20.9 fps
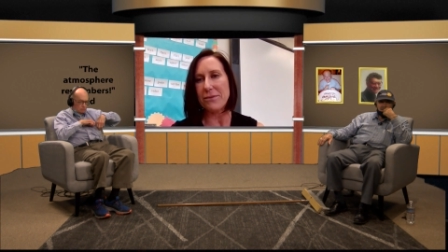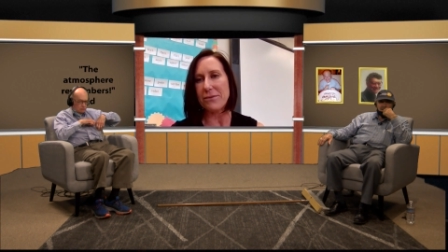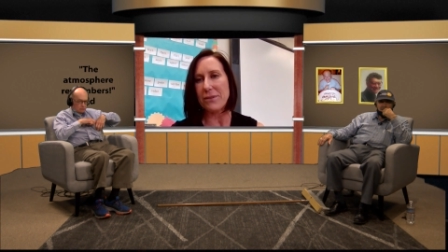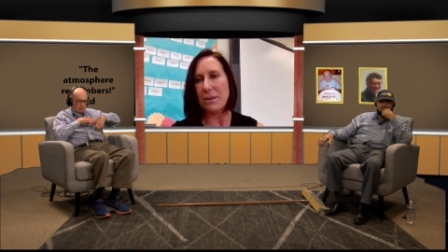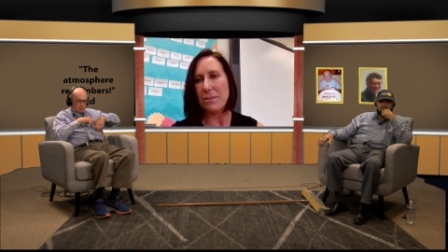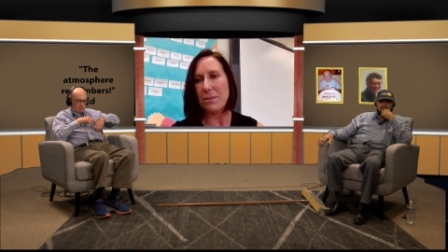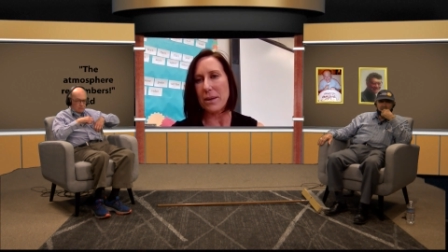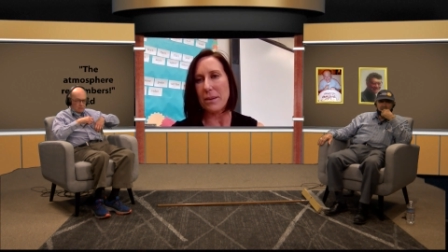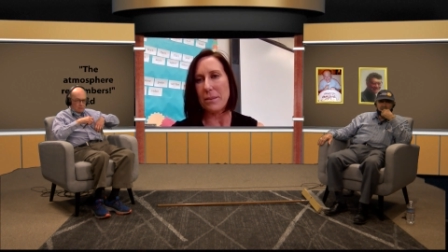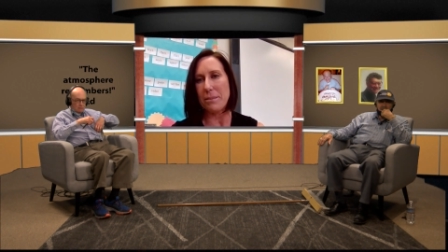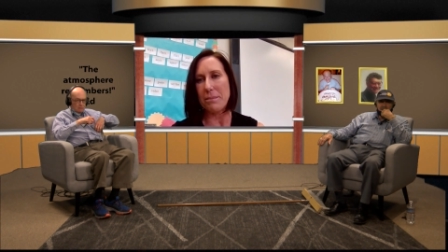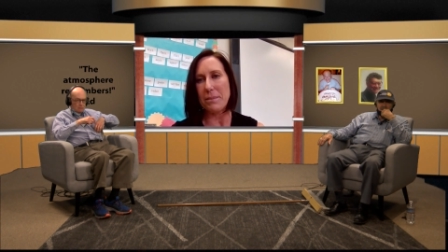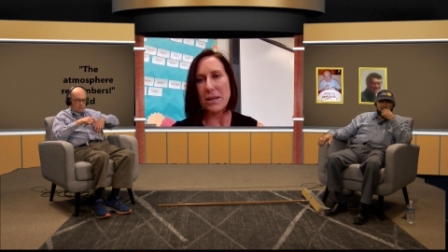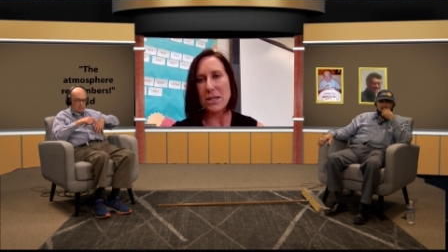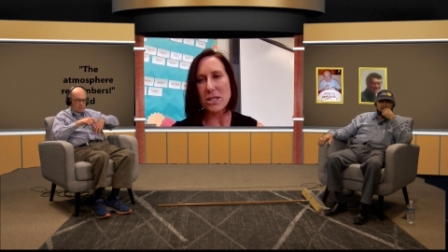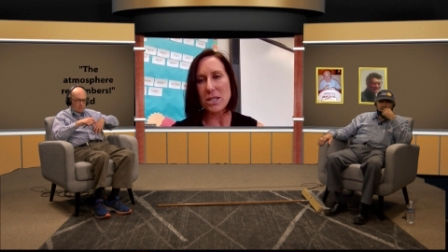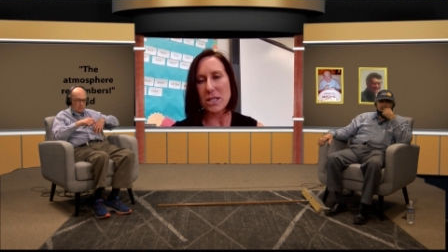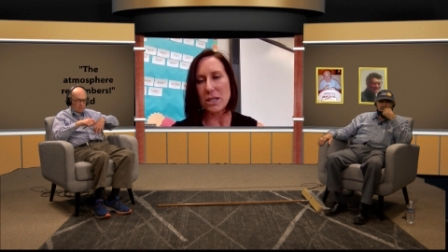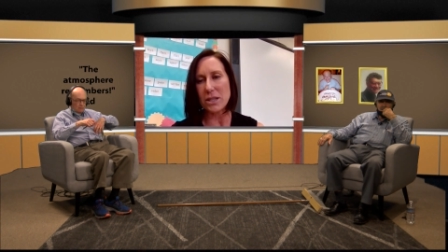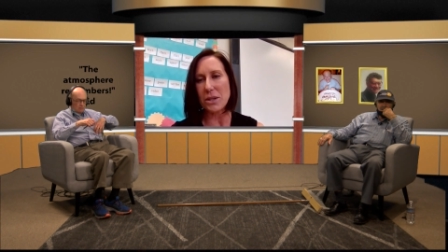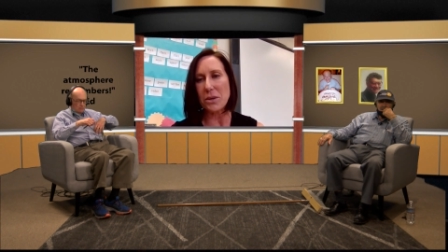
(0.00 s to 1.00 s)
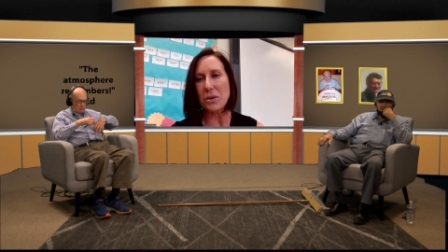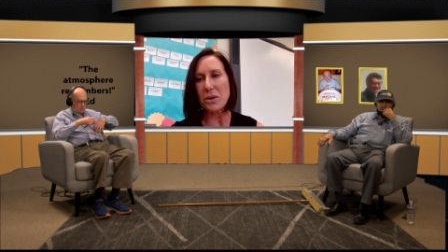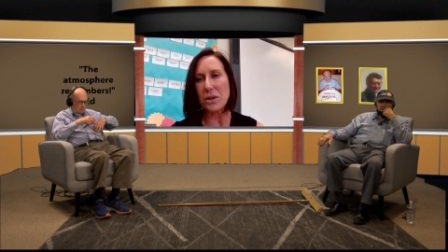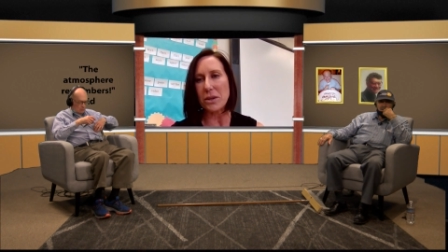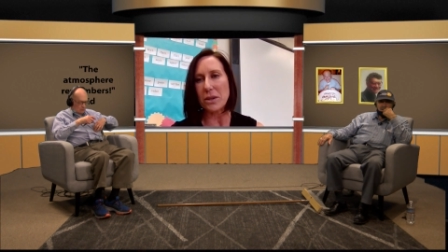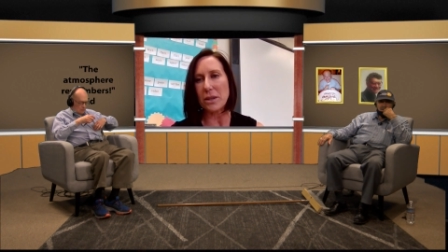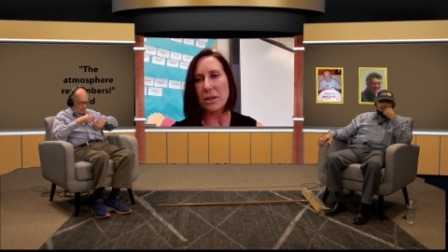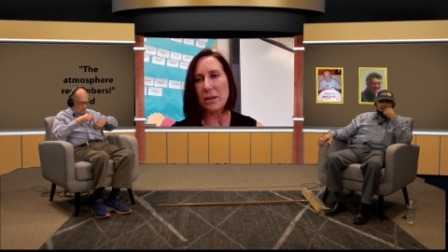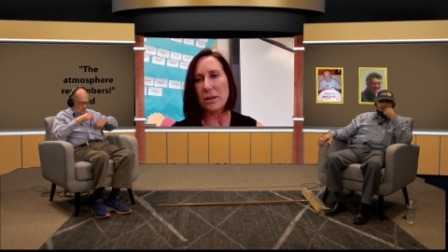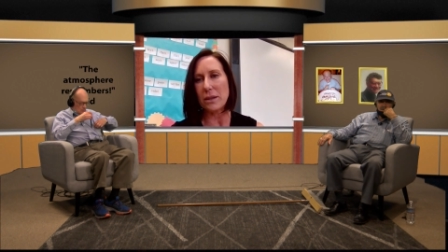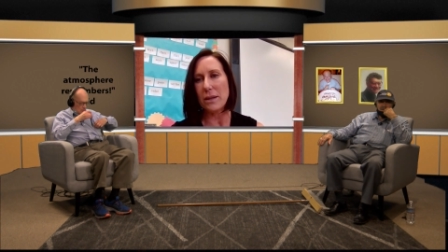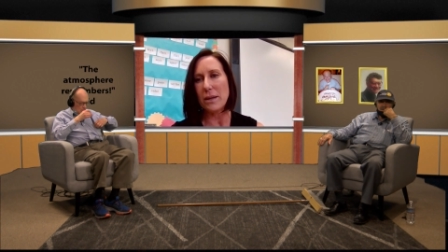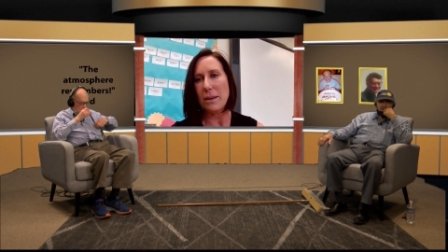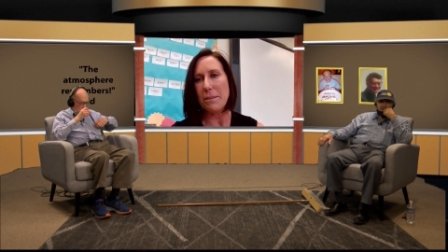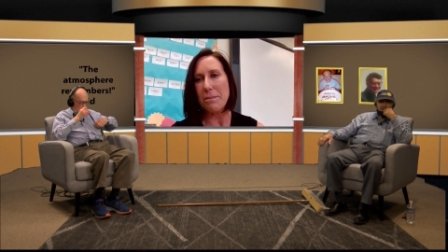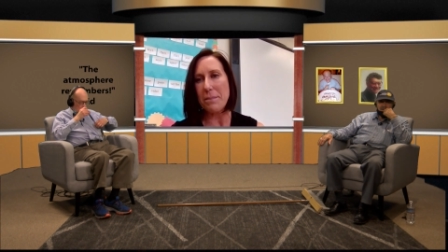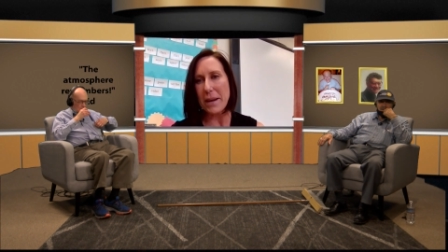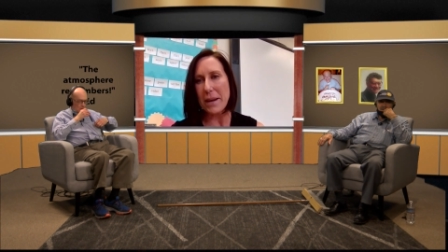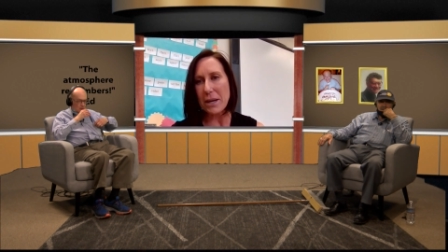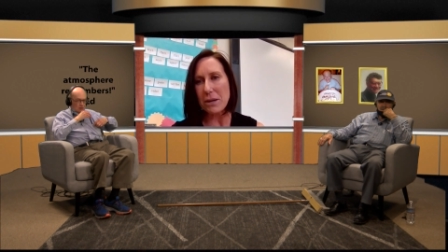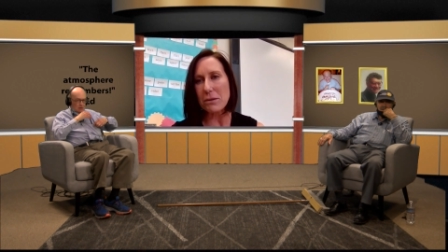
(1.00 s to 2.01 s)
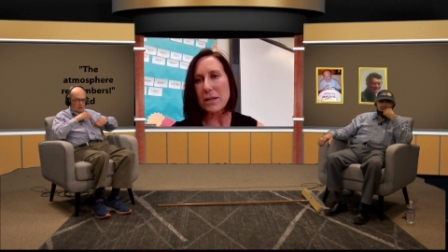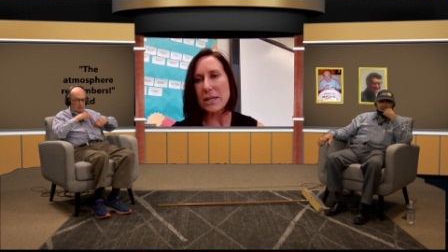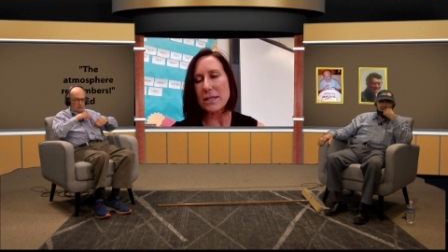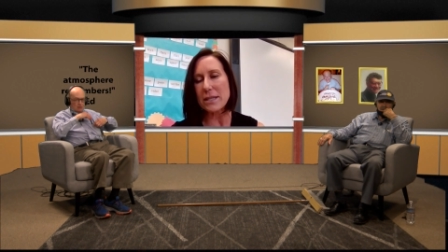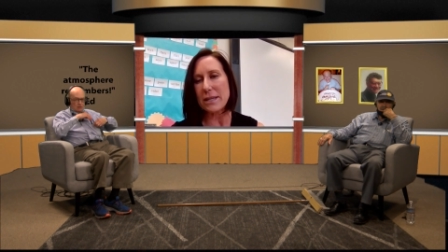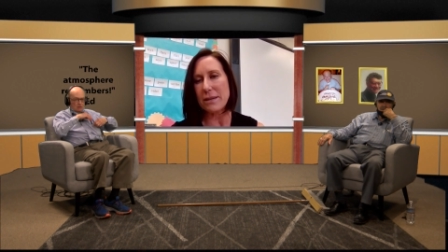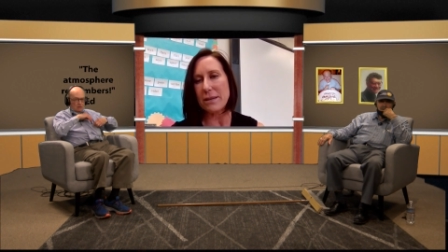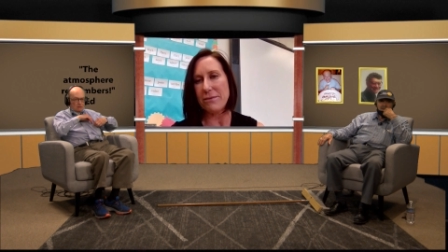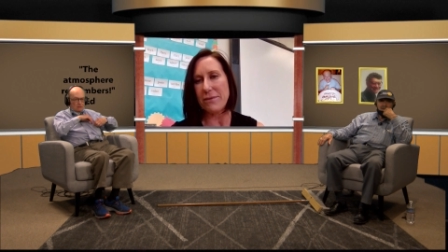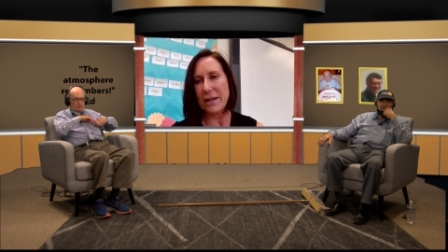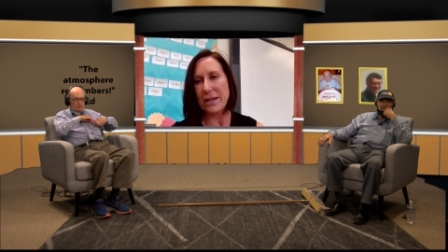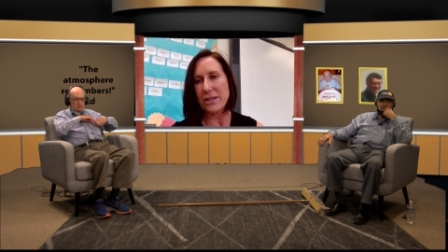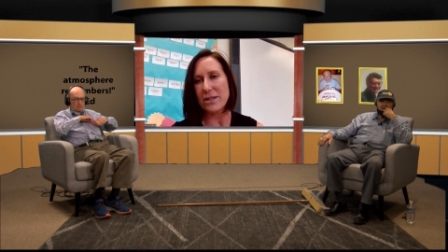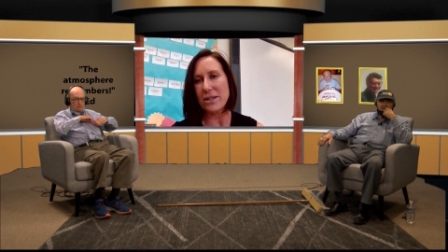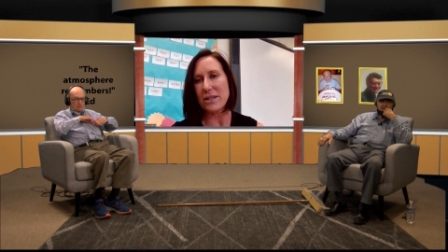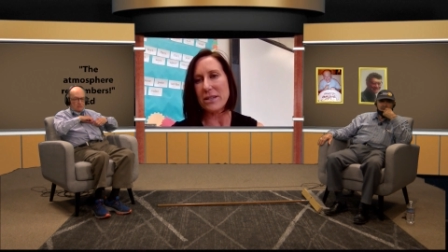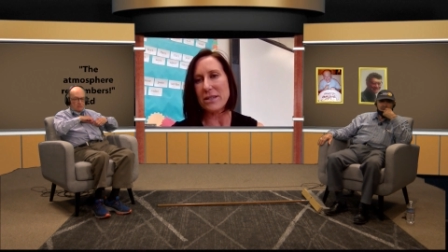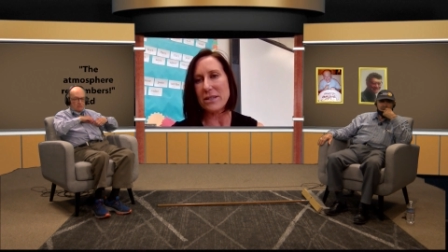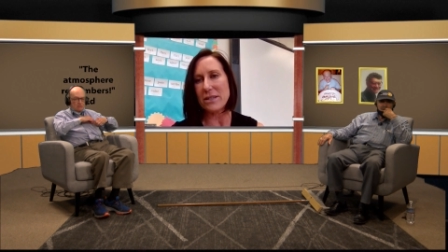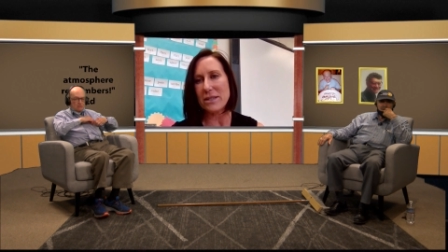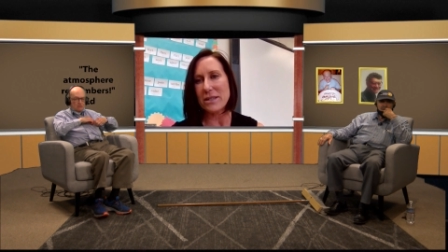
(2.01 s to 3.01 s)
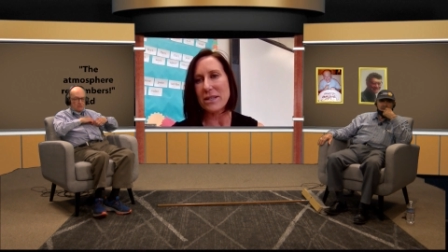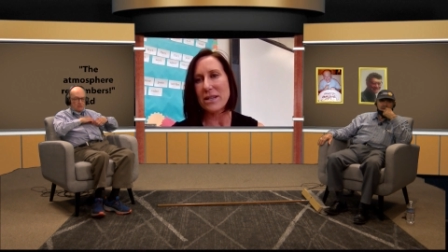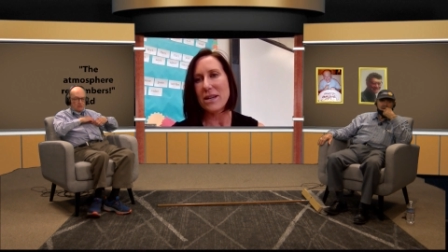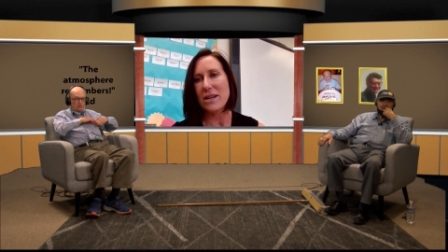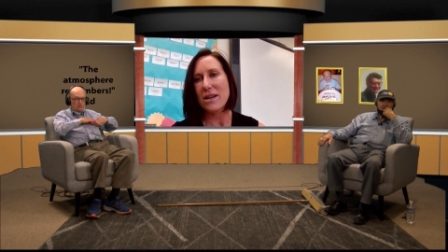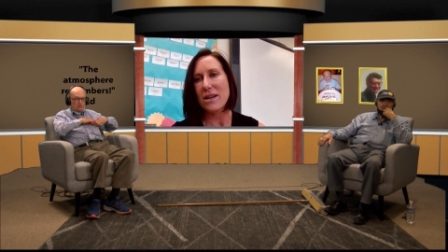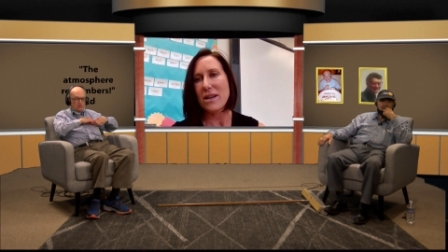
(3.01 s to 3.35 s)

from a bunch of local bakeries and vendors.